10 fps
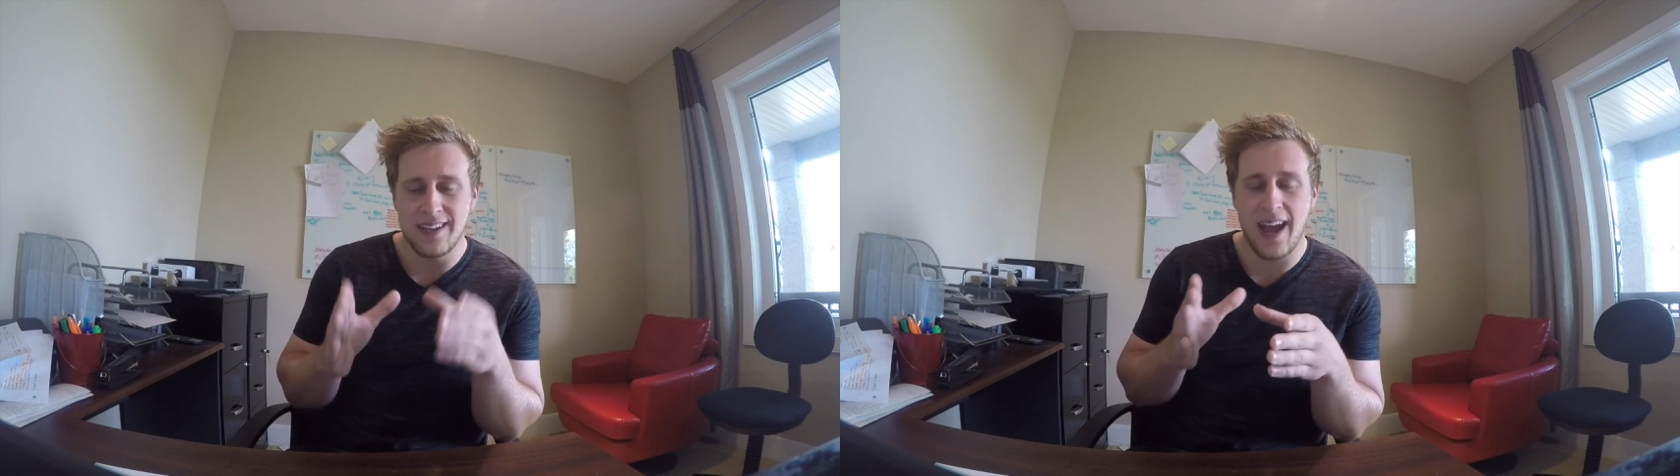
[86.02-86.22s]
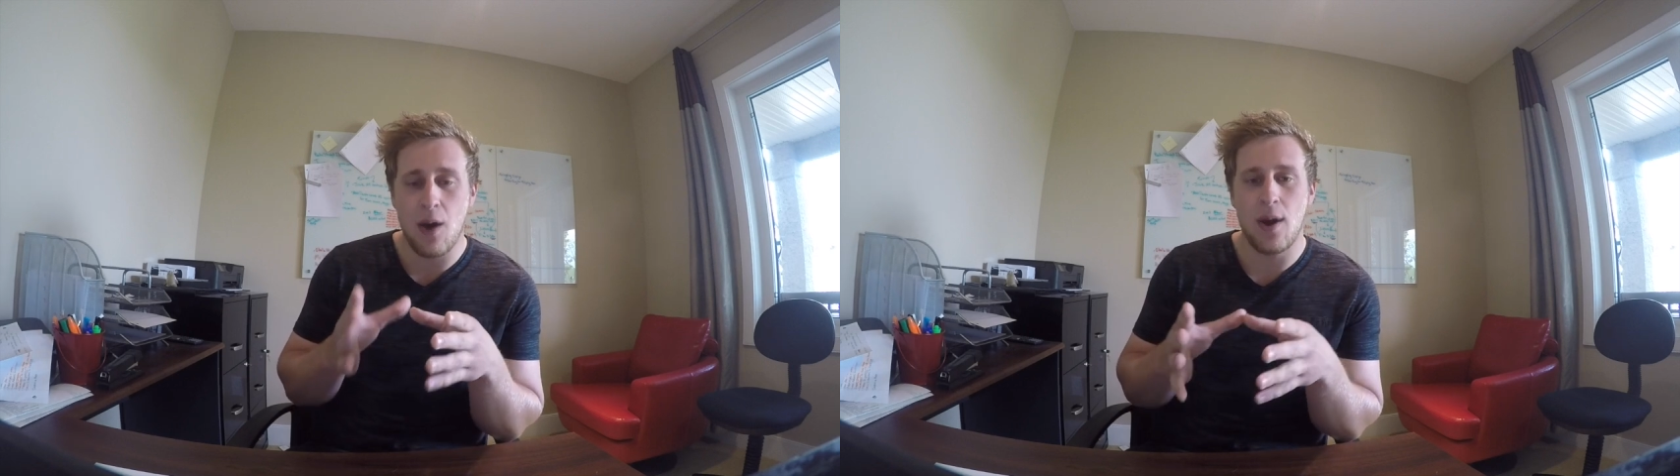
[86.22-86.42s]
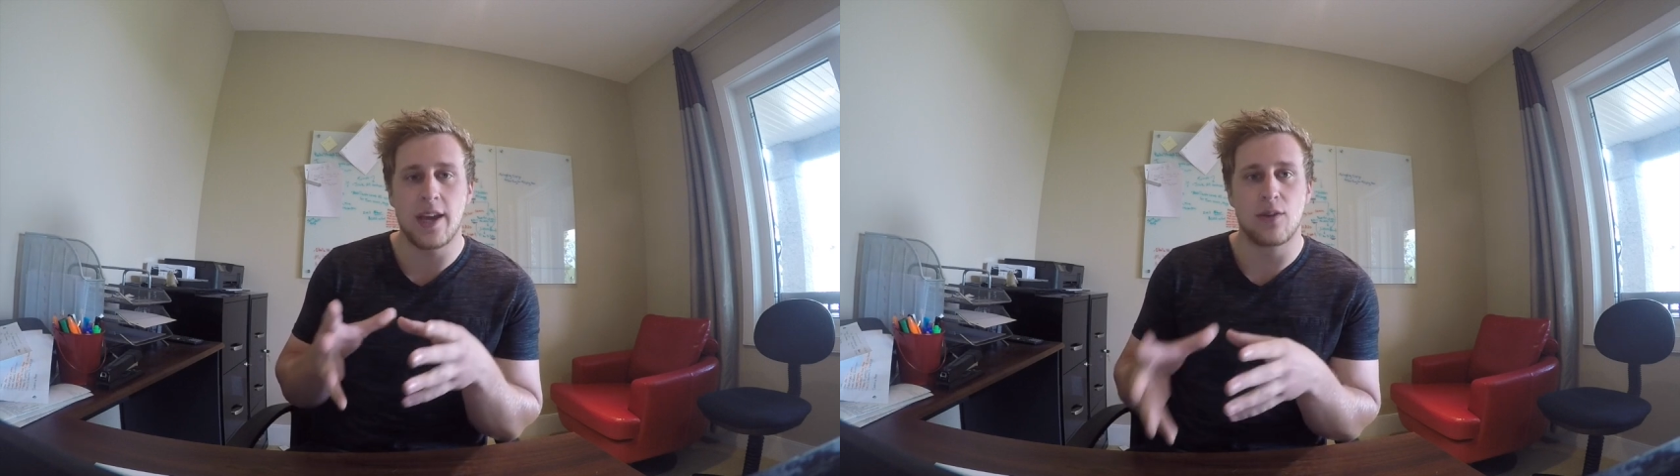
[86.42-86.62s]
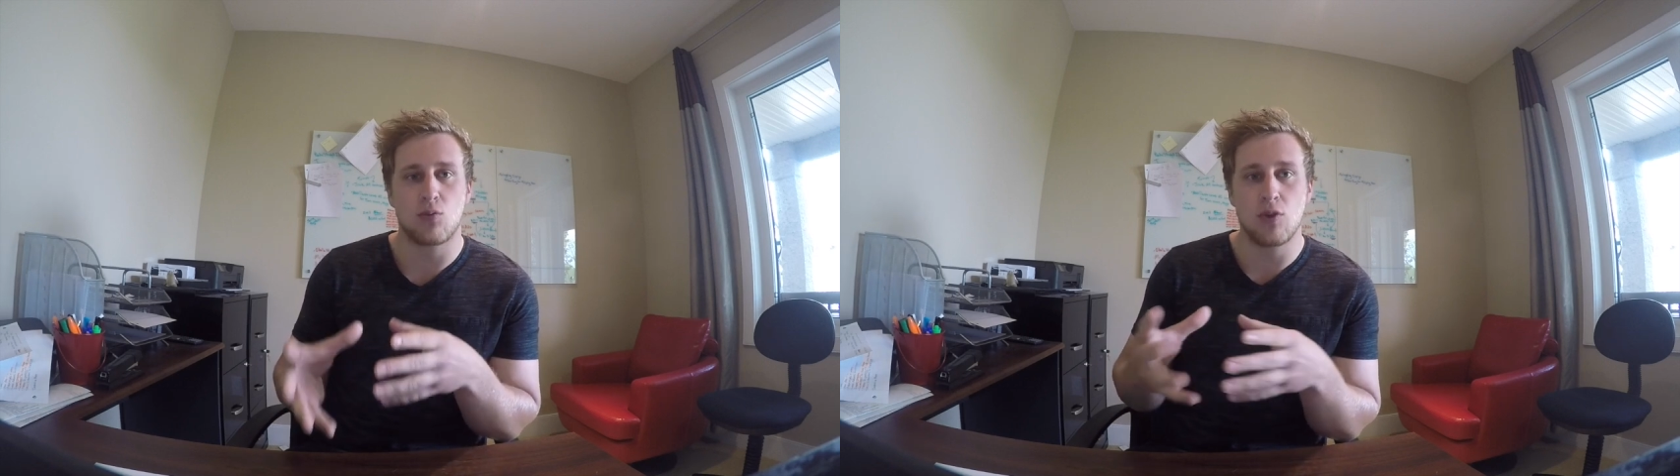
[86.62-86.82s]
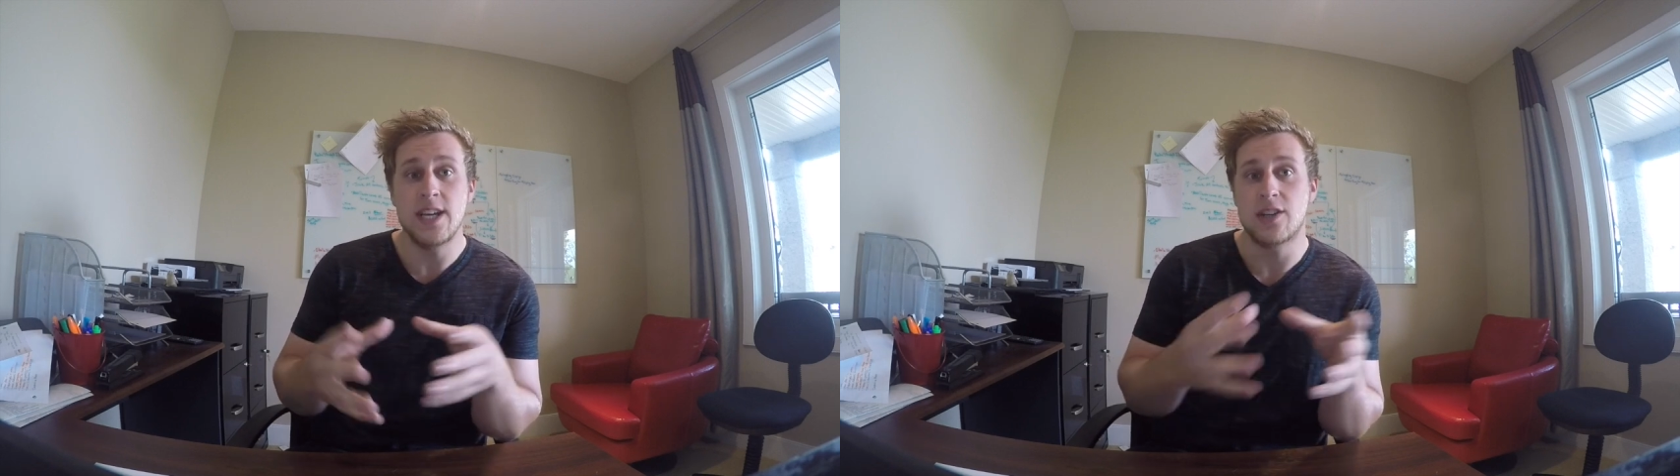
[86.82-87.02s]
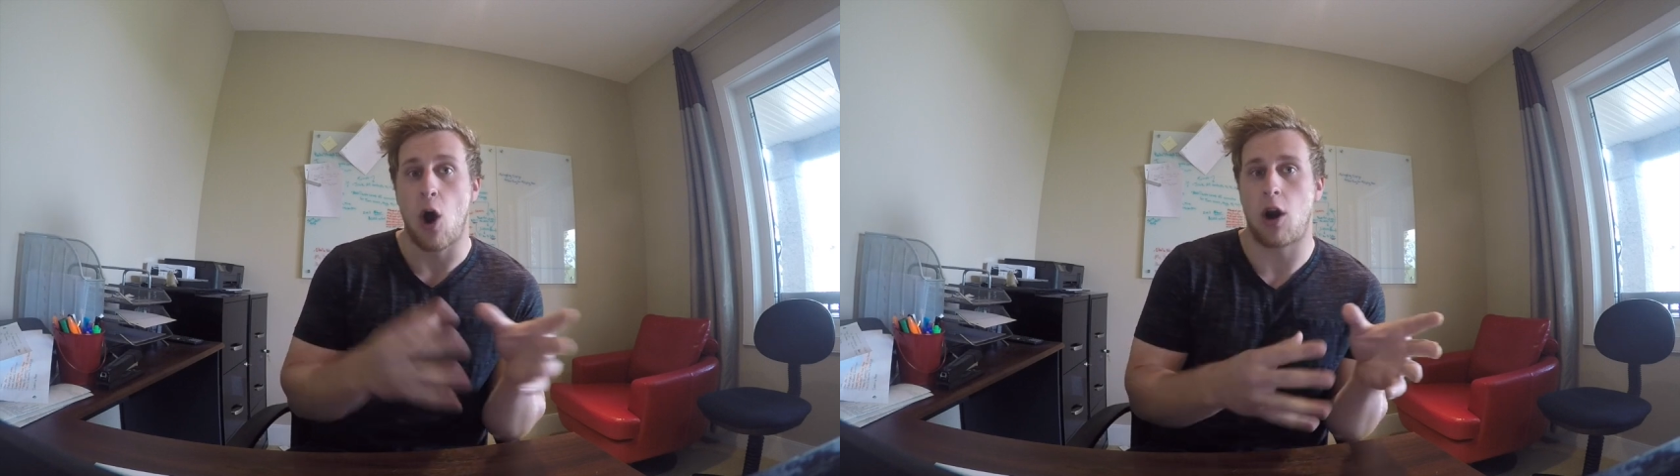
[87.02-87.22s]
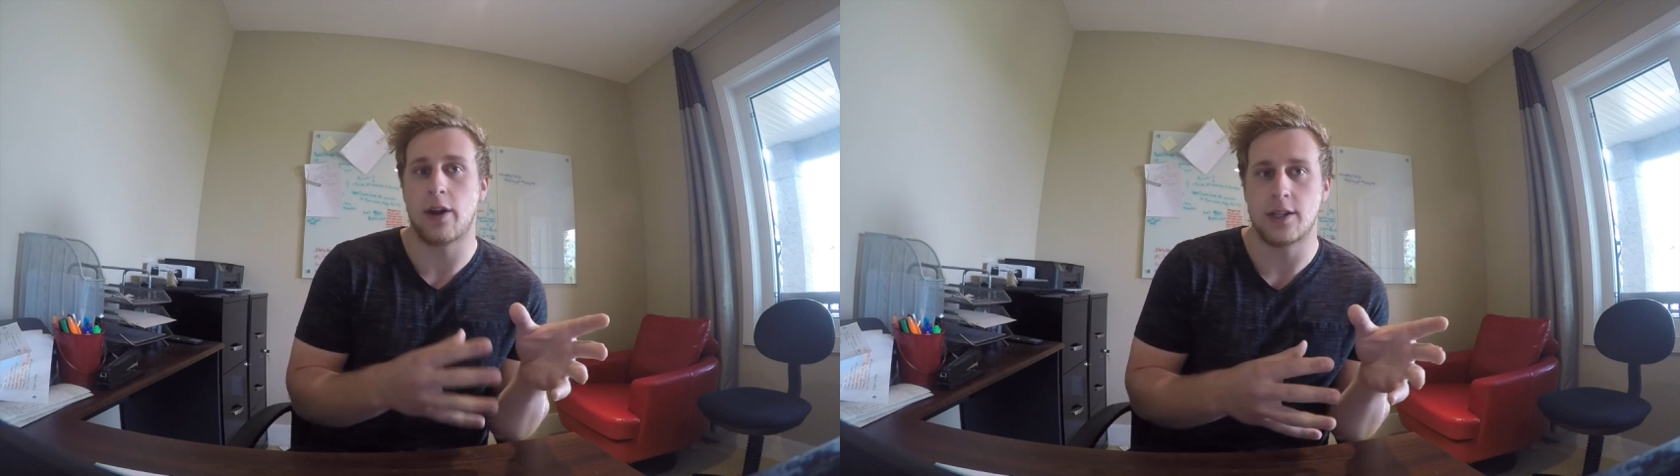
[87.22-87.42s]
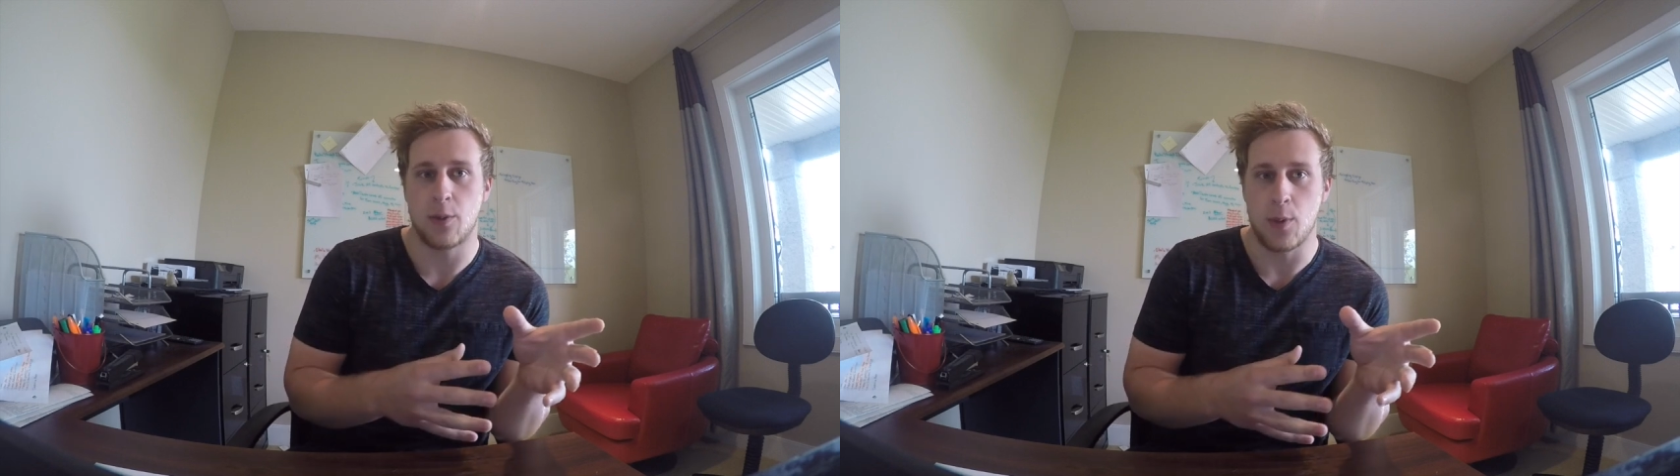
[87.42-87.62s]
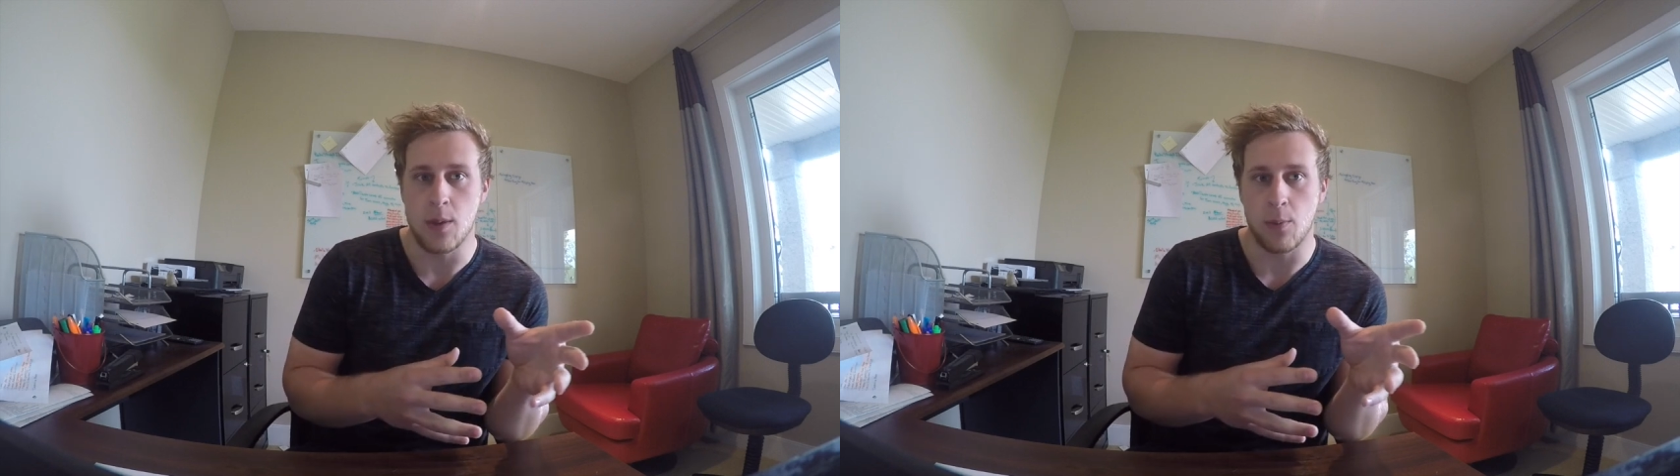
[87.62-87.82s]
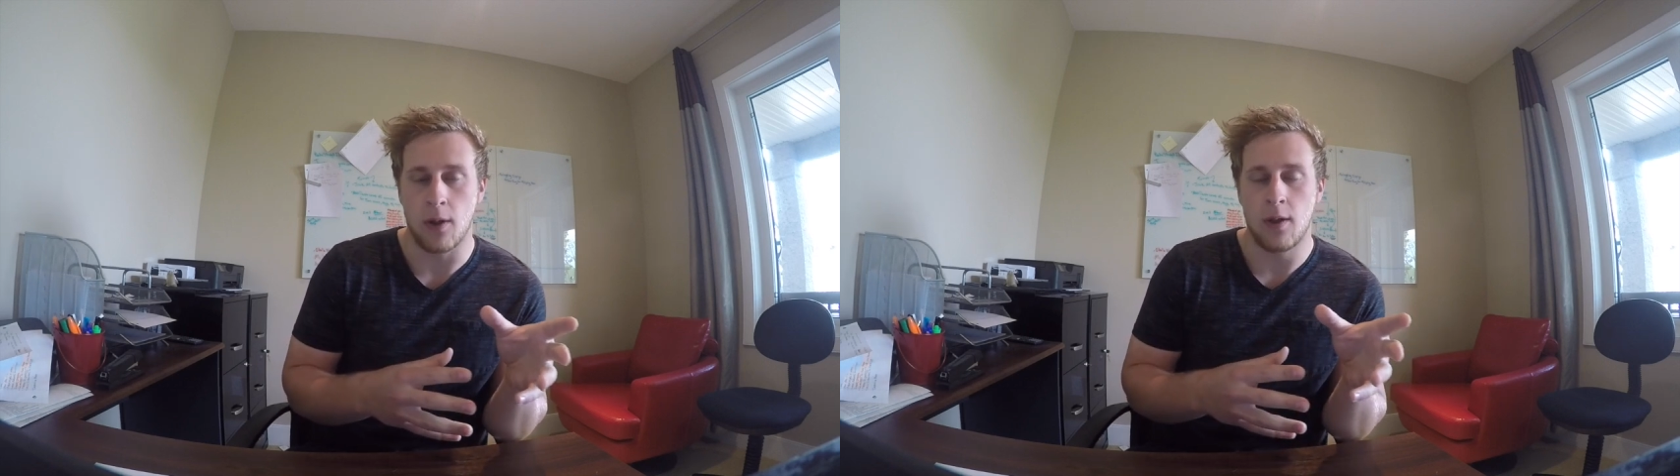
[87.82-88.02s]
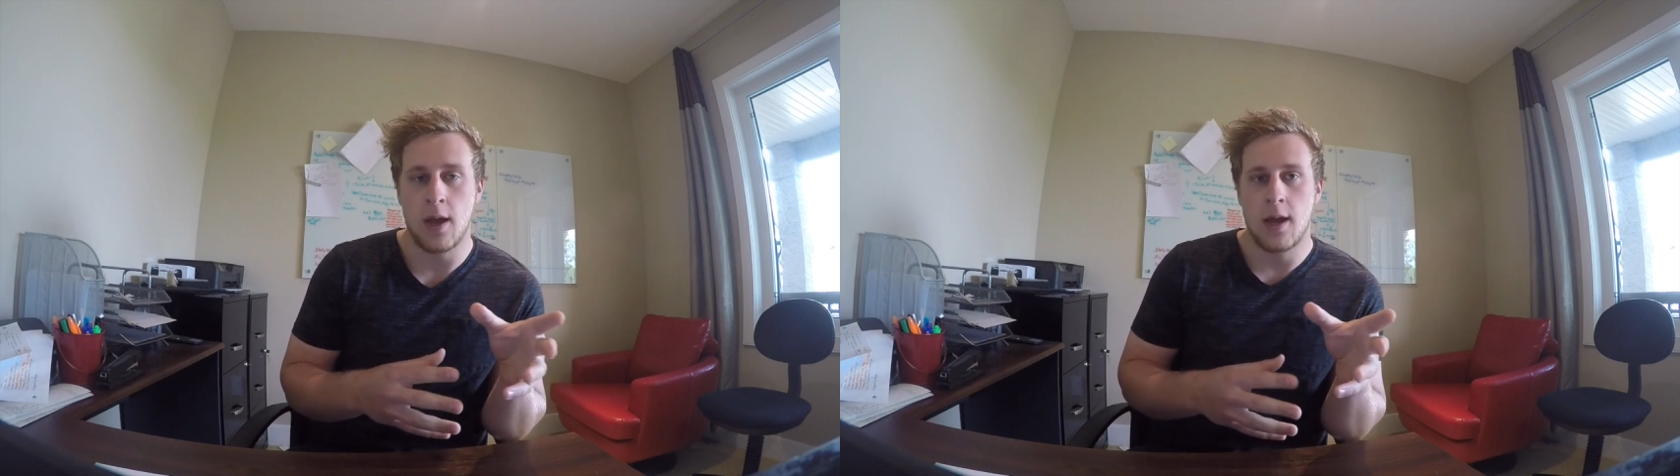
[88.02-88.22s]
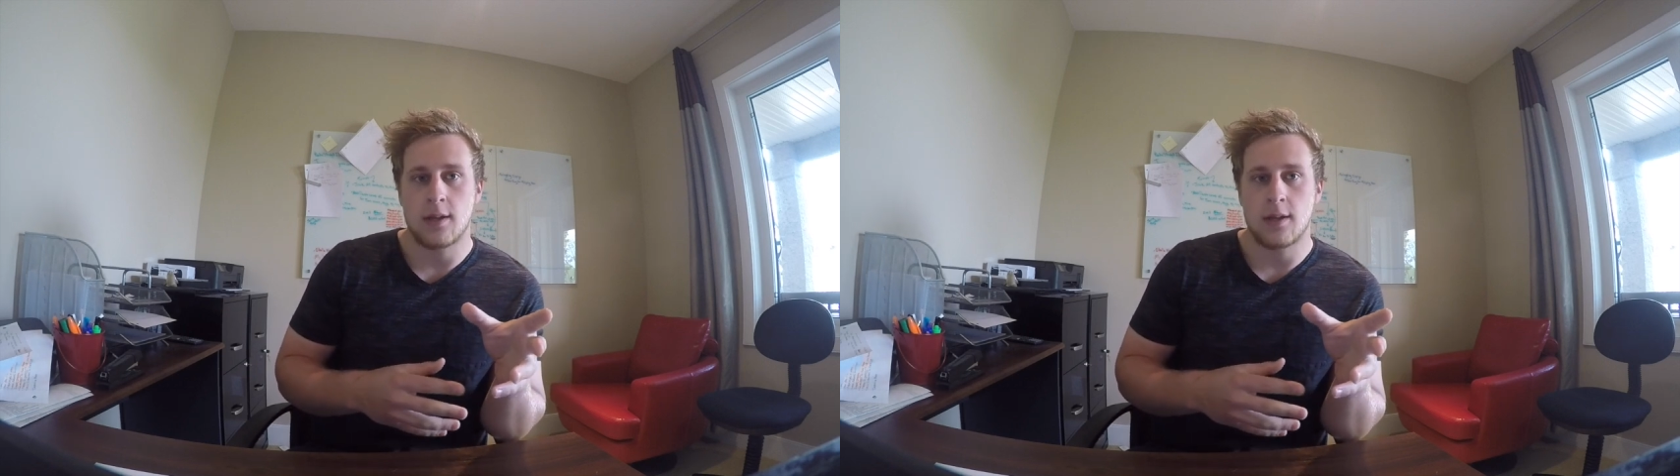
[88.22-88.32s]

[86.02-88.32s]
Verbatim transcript: now I can retarget to people.